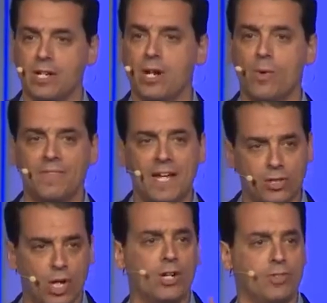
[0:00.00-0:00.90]
And you know what?
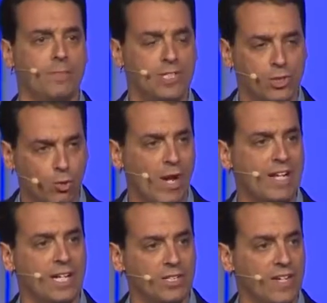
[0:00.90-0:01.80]
That's awesome. That's
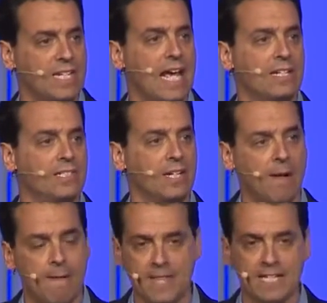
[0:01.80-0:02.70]
great. That's fantastic.
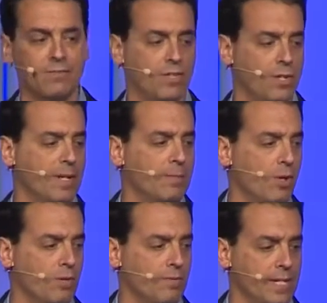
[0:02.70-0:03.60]
That's a very big
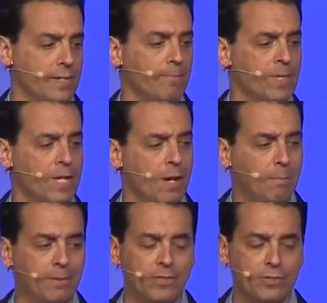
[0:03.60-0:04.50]
motivator.
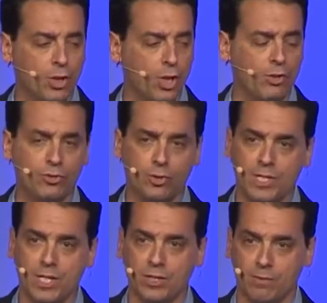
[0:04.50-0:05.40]
But there's also
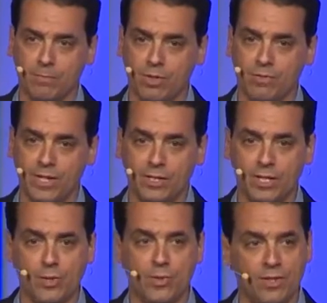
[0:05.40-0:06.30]
another motivator
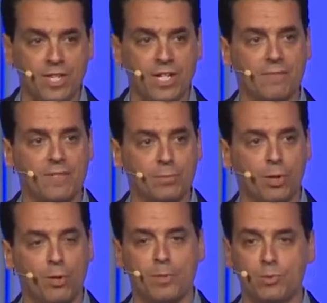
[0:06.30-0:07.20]
that you can think of as
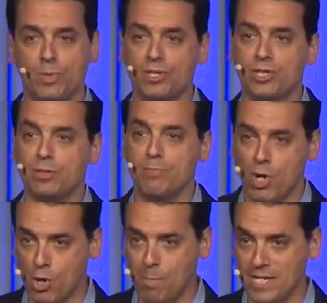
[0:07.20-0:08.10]
purpose with a
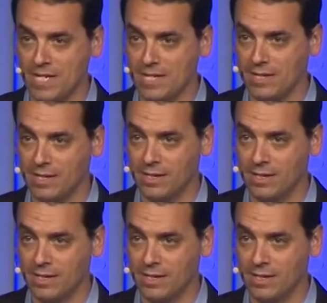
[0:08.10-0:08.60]
small p.